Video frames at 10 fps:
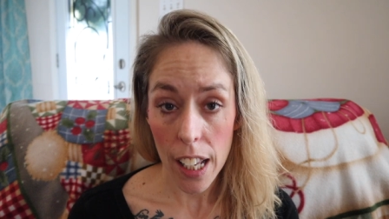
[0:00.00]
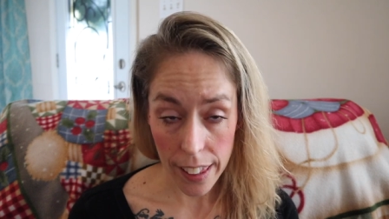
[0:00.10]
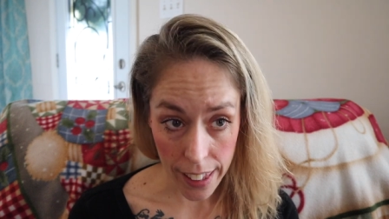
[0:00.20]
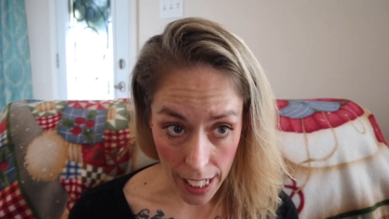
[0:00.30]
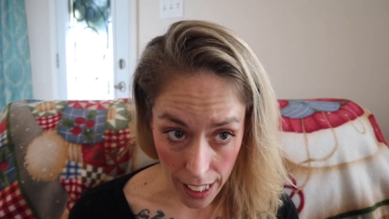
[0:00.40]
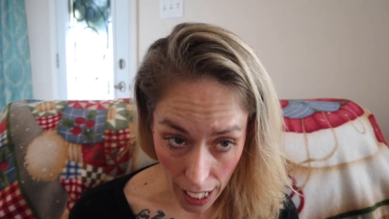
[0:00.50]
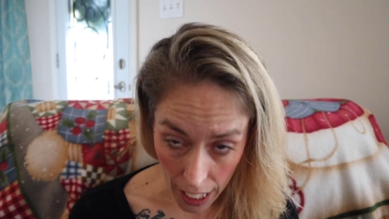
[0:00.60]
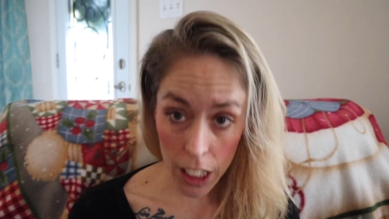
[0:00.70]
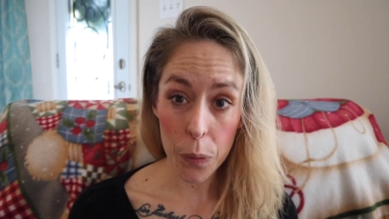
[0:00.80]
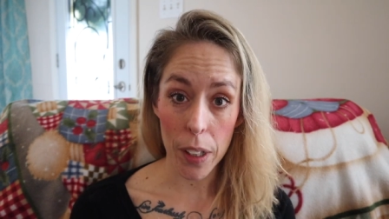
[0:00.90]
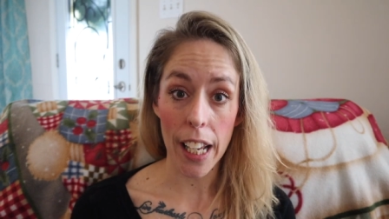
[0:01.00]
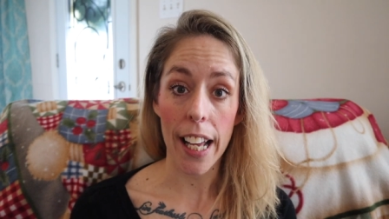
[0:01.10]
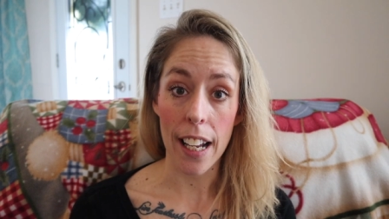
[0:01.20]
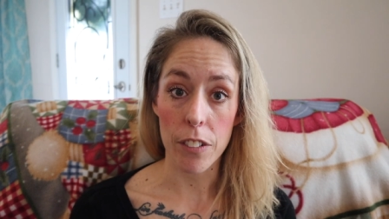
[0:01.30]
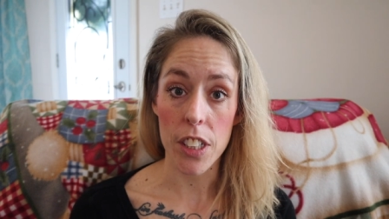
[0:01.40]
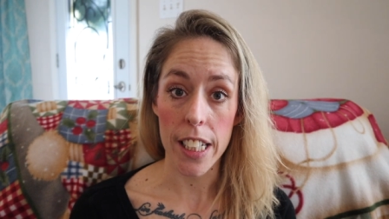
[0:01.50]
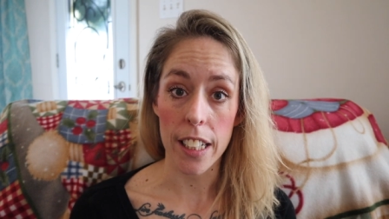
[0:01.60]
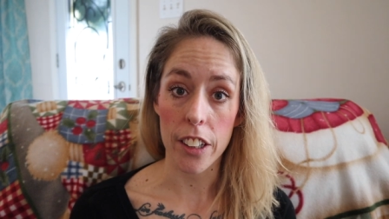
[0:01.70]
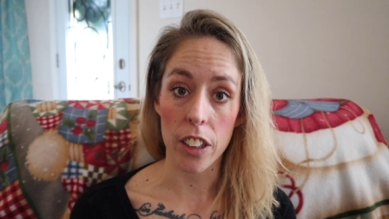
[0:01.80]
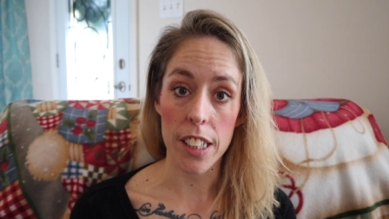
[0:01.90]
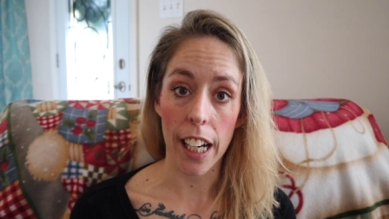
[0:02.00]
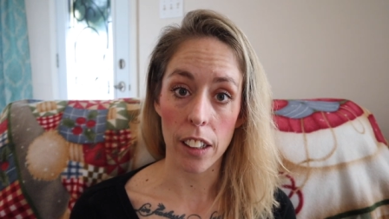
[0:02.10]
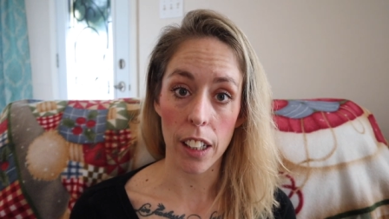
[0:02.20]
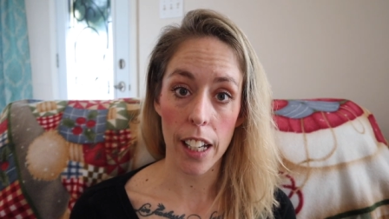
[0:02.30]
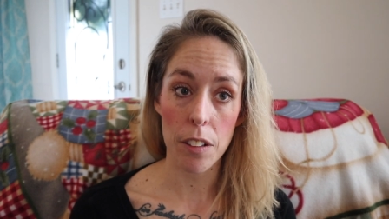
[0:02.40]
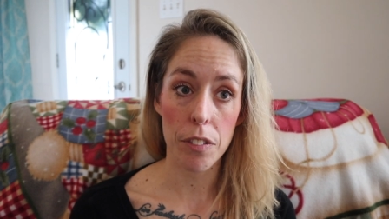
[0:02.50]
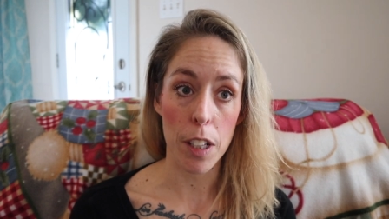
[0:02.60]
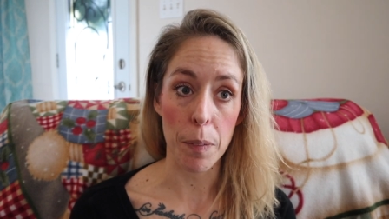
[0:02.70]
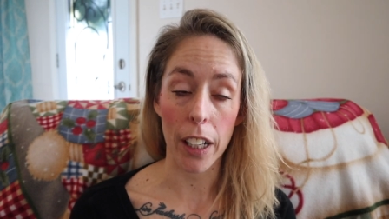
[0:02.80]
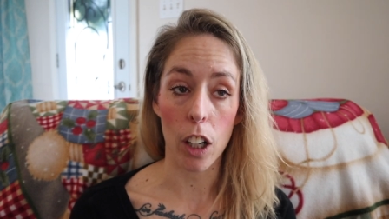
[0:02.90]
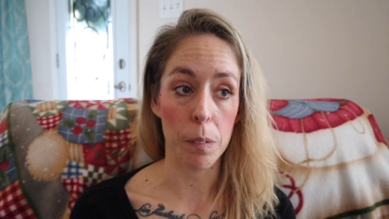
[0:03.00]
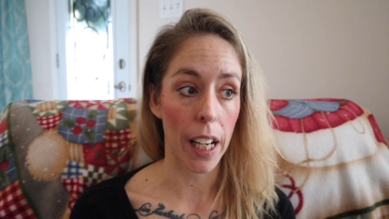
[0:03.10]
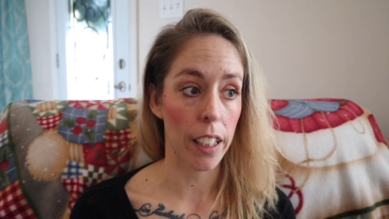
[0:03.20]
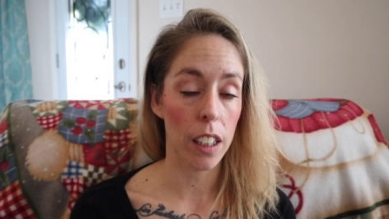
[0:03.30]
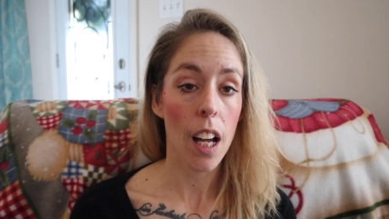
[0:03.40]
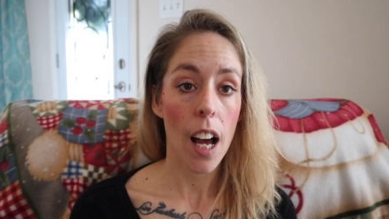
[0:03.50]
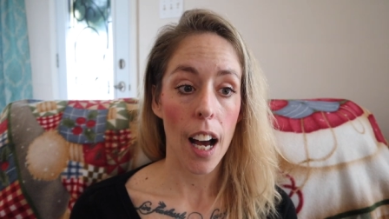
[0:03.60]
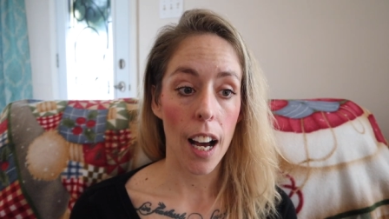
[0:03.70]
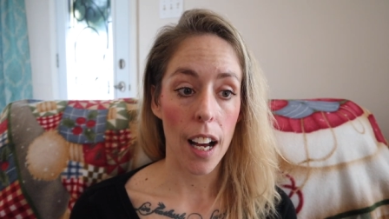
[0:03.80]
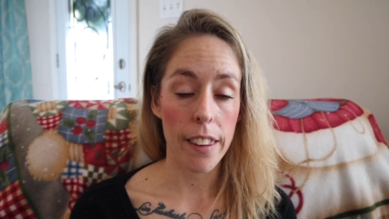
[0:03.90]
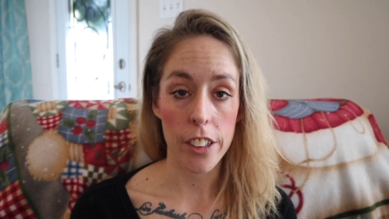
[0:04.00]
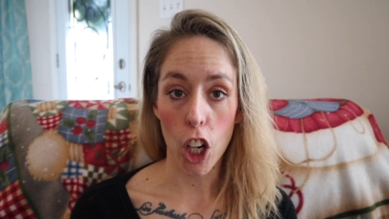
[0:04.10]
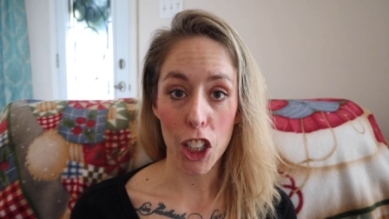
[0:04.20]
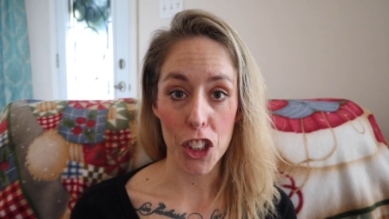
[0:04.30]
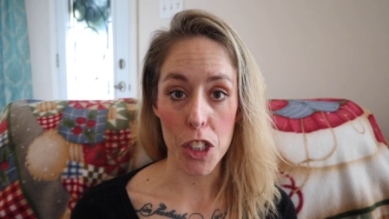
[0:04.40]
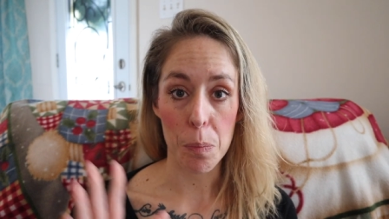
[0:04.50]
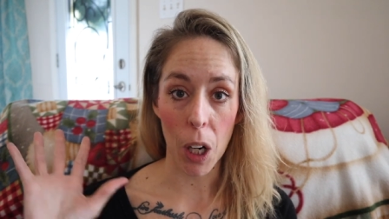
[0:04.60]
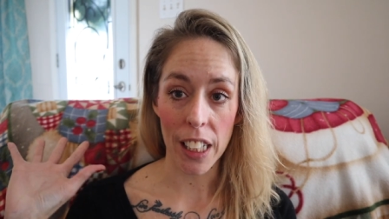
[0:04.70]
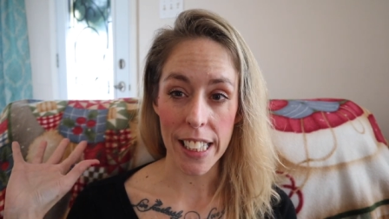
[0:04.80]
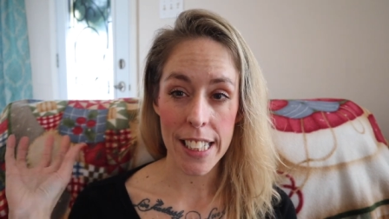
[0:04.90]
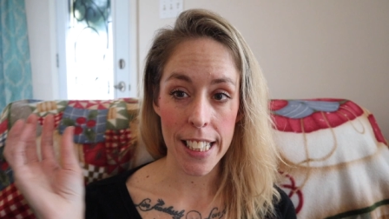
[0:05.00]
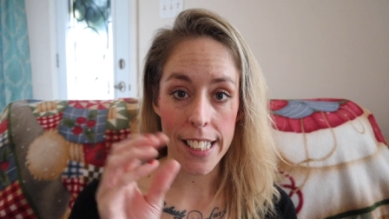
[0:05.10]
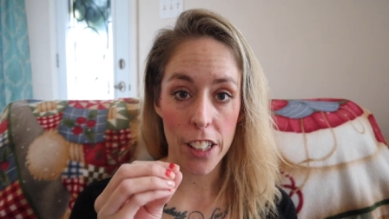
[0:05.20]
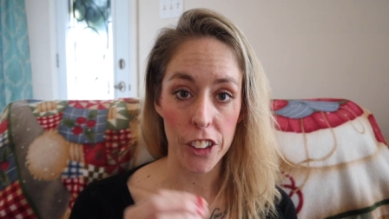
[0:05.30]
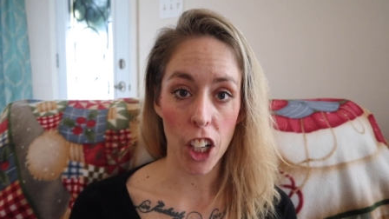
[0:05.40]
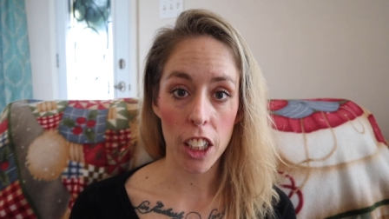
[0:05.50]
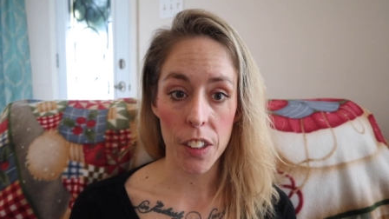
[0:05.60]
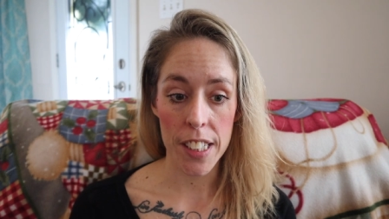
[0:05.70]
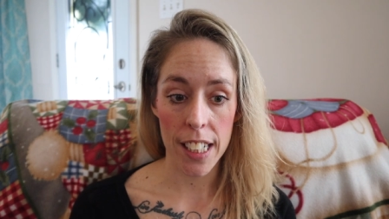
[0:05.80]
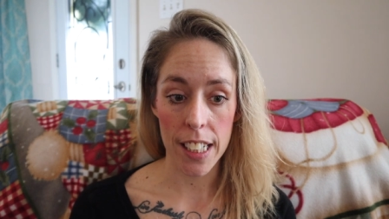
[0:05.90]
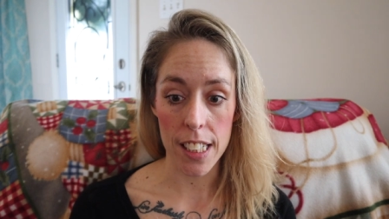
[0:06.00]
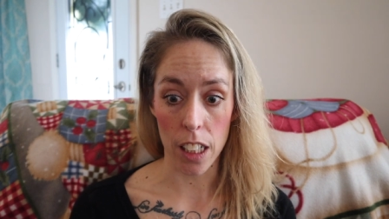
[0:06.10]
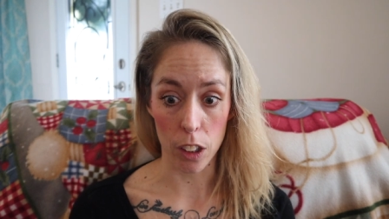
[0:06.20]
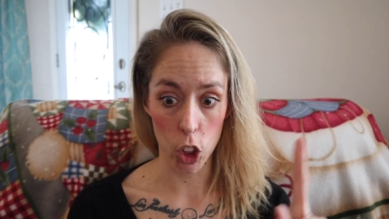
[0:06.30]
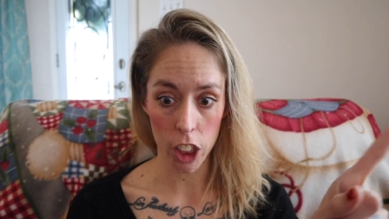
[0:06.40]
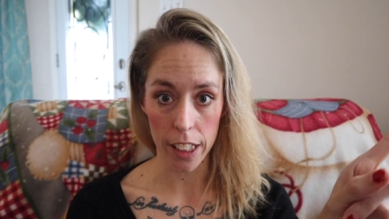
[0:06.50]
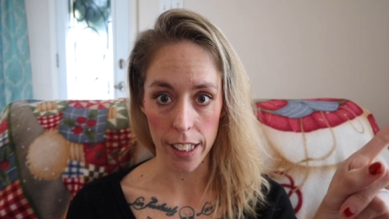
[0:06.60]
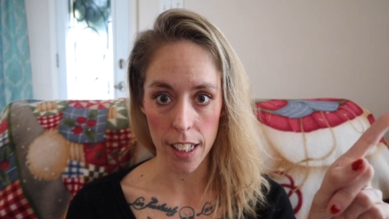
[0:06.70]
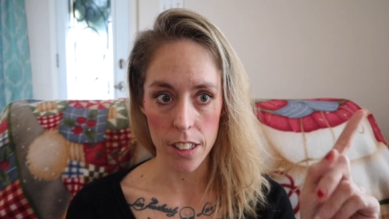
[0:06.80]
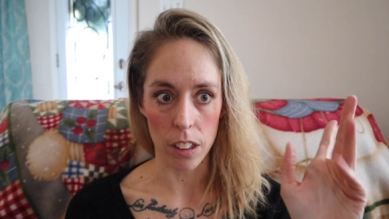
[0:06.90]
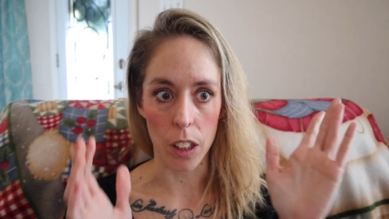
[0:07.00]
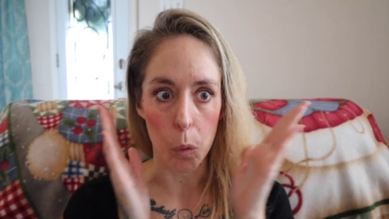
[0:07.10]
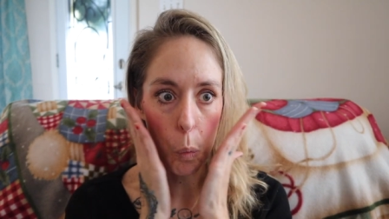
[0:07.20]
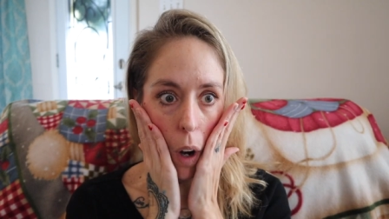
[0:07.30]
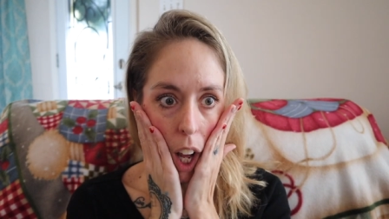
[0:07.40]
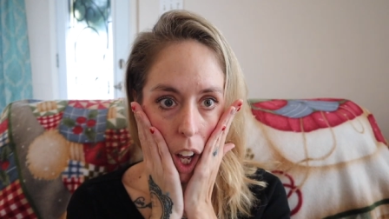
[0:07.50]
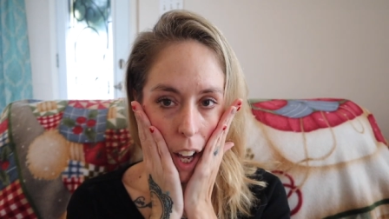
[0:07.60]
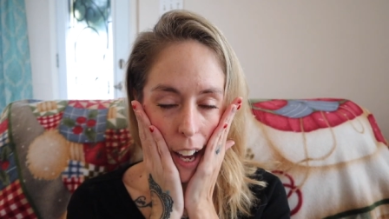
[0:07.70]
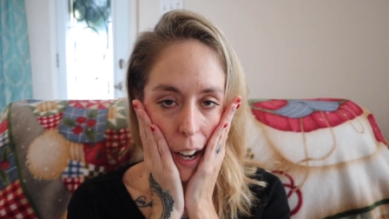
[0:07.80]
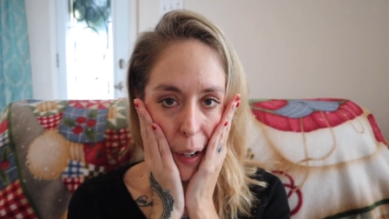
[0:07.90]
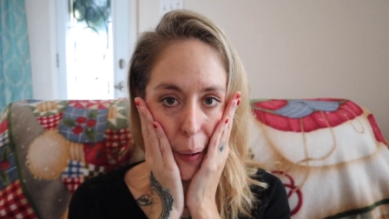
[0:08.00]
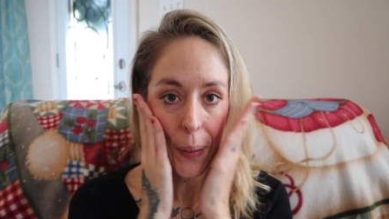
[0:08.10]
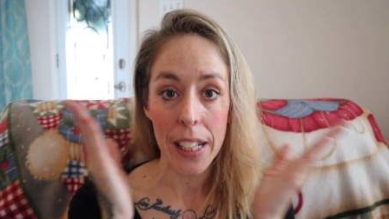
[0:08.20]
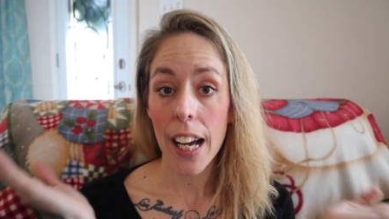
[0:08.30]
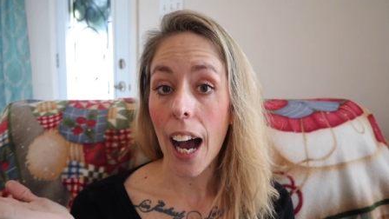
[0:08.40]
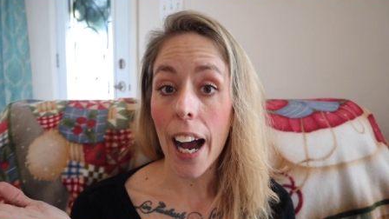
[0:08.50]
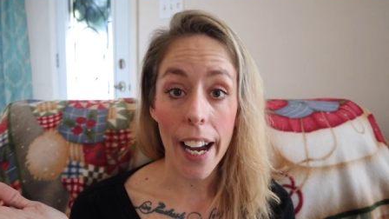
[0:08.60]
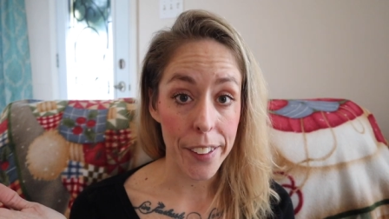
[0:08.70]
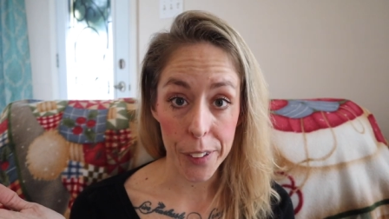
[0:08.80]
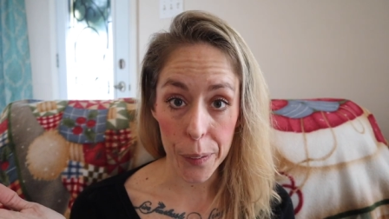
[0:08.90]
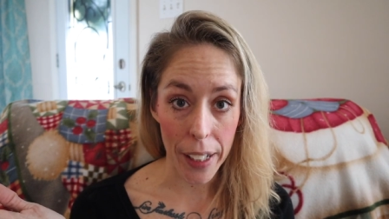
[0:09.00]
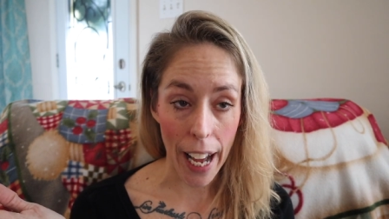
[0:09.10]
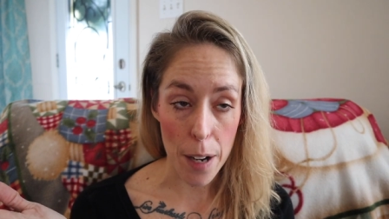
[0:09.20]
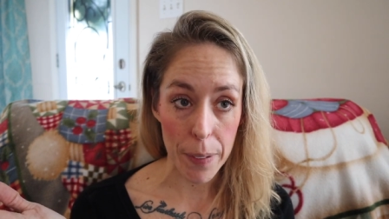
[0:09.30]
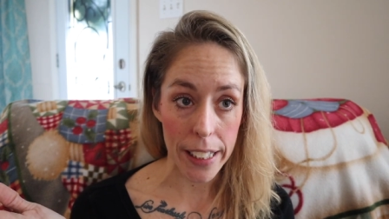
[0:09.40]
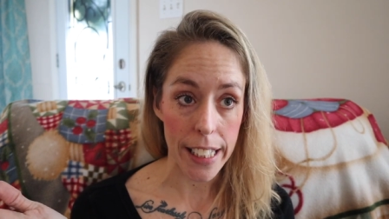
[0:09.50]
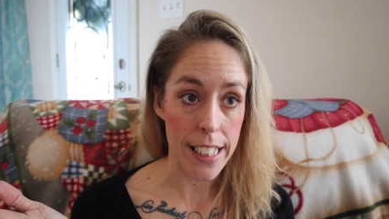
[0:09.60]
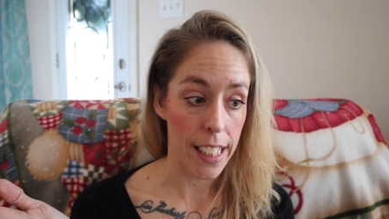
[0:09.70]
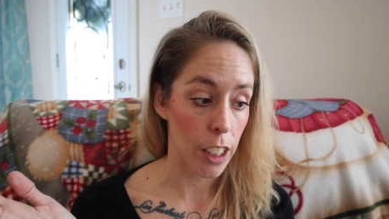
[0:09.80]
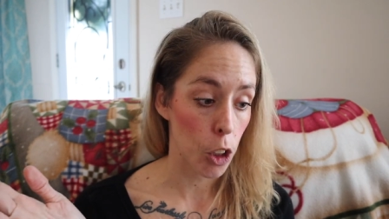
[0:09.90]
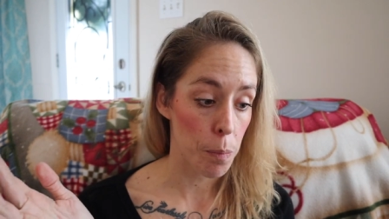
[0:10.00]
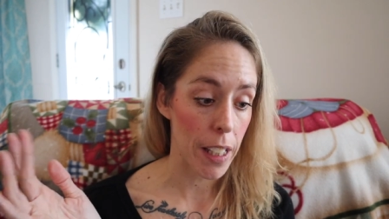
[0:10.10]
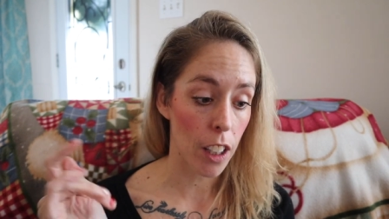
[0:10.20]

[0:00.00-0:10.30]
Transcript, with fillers: than anyone had ever seen in their entire life in my gallbladder. Uh, the doctors brought like six other doctors in. He's like, look at this. They're like, wow. I don't know what happened. He said it could be a